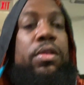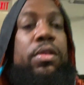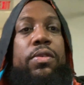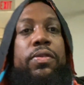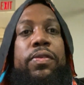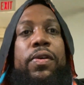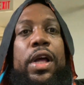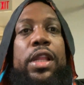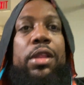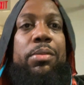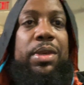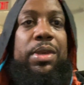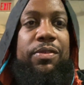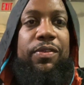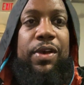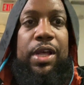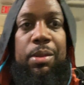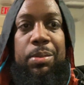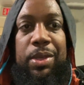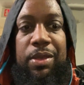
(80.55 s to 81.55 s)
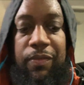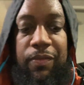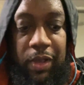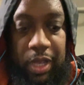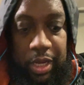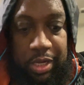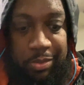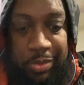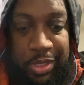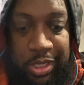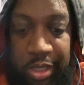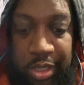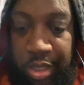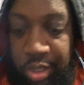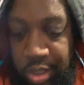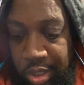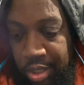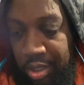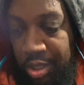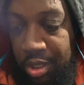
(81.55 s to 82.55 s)
Follow me, follow me, follow me.
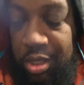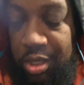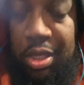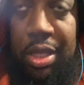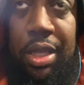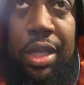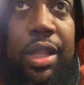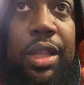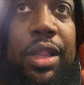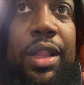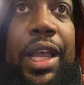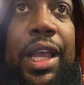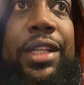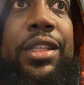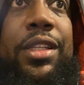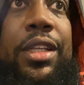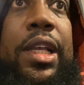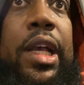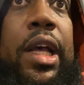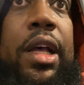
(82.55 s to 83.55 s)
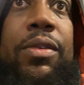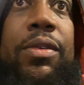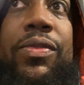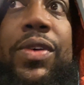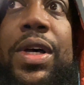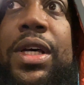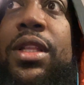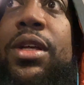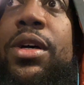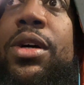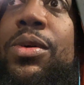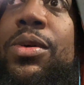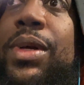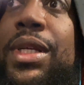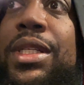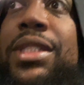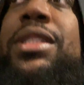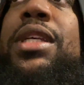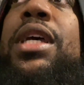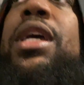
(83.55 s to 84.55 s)
Like the Godfather
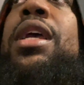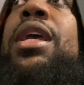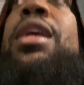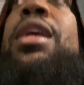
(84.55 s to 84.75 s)
always say.